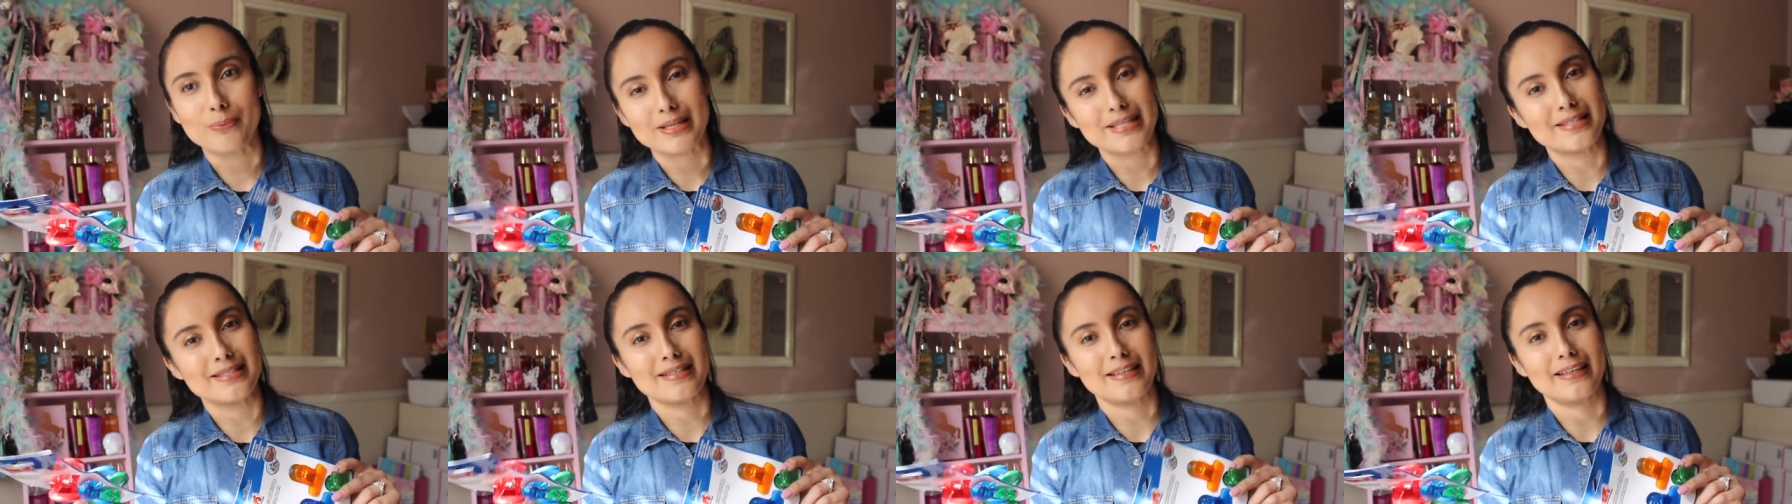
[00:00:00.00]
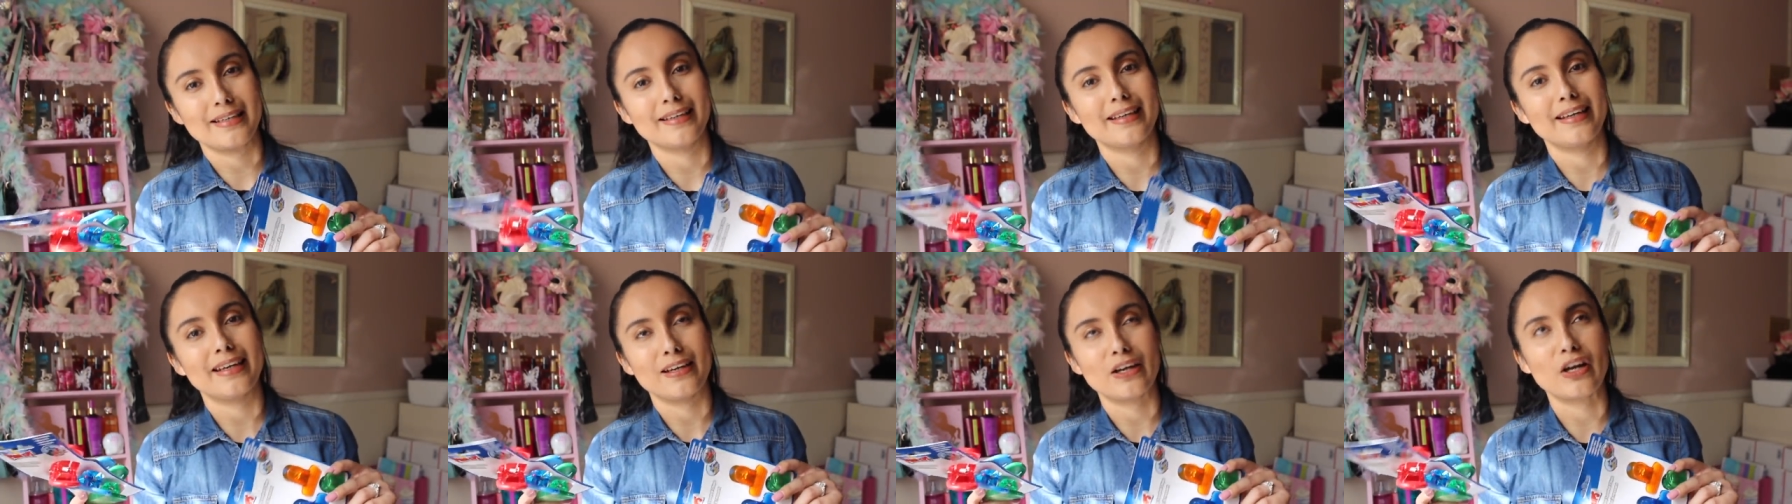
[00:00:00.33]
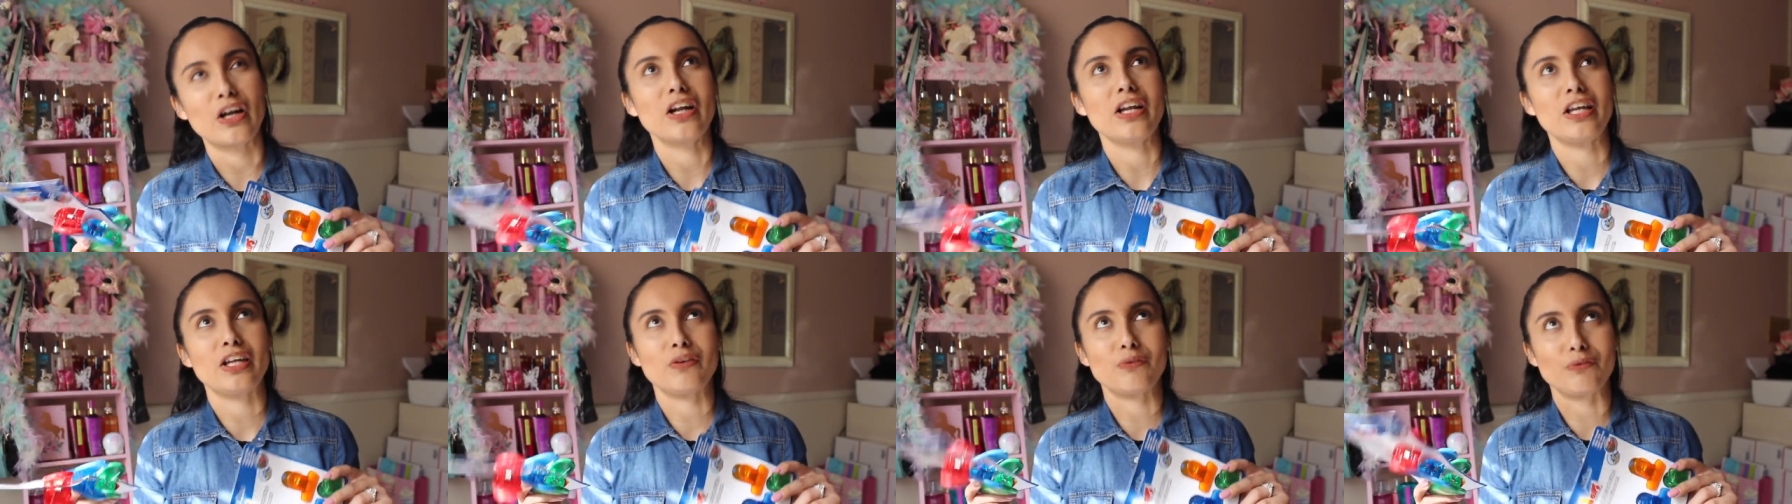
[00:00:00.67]
missing
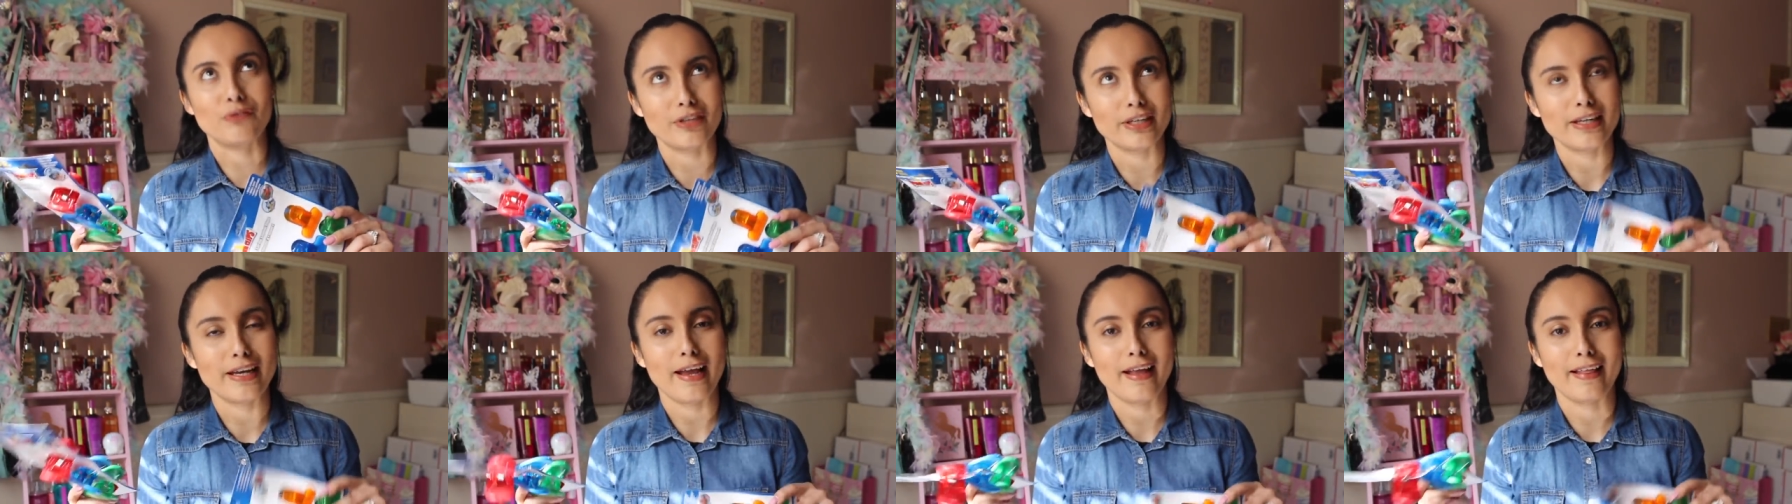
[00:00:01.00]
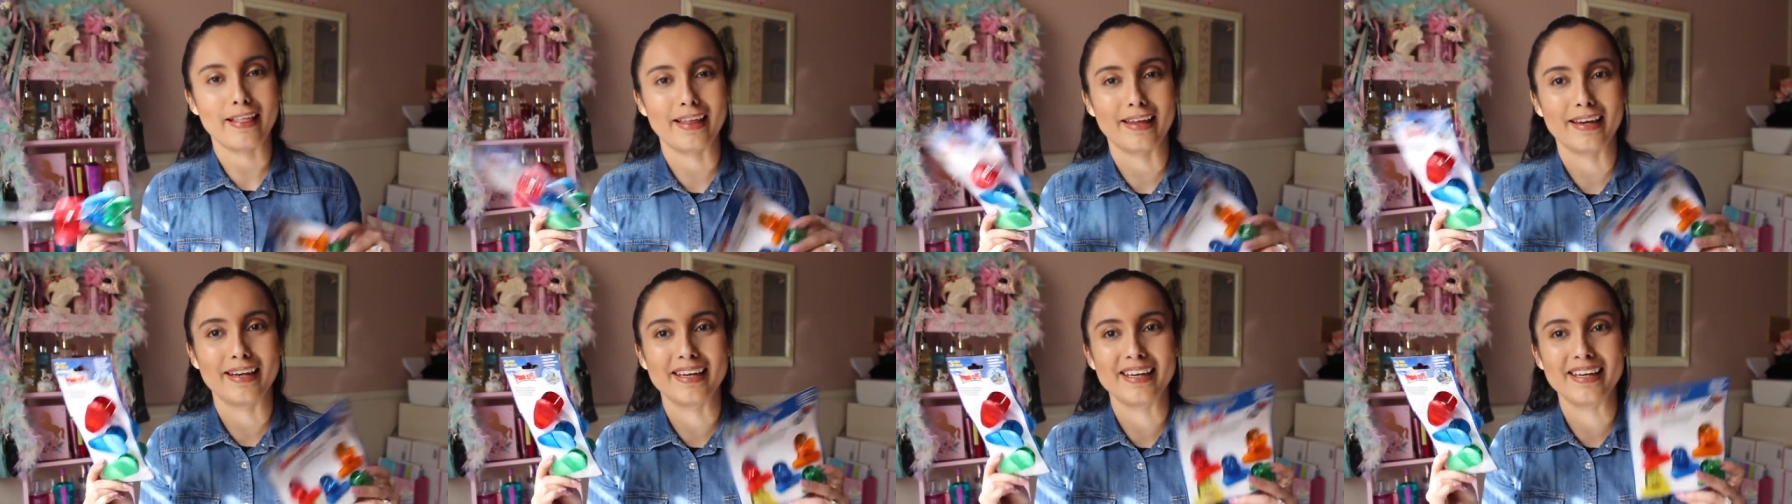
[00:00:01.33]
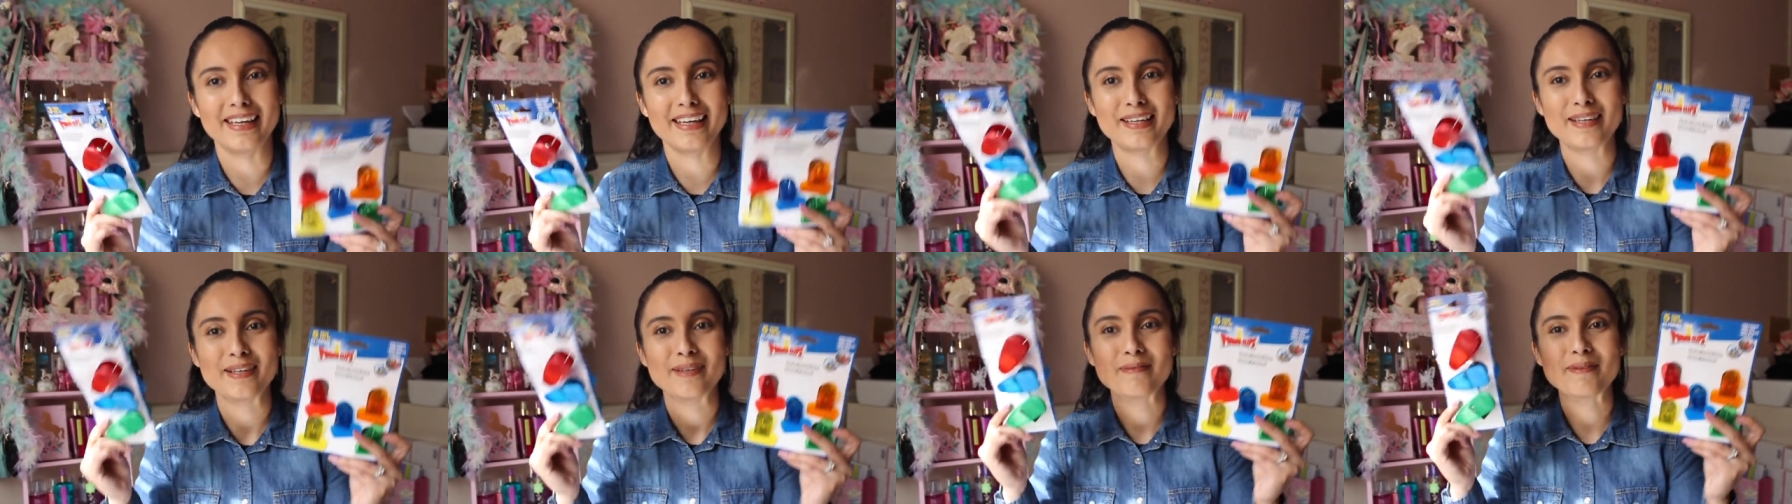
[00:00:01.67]
in
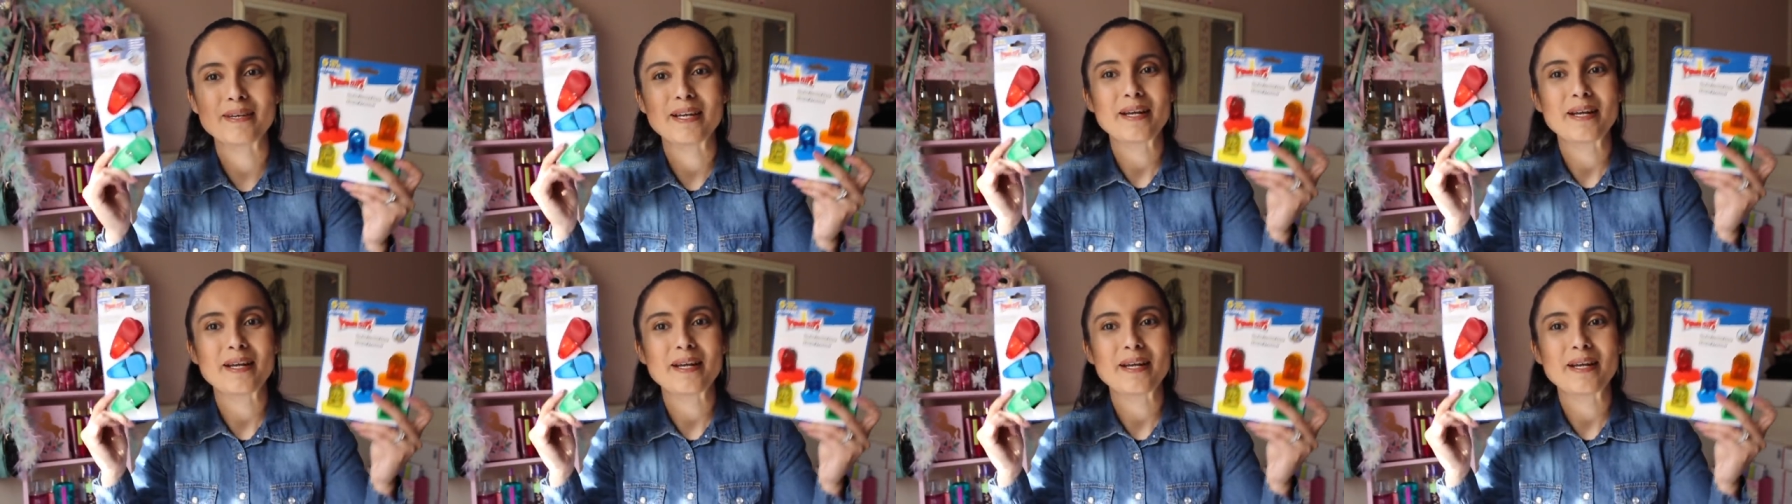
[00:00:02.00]
reality.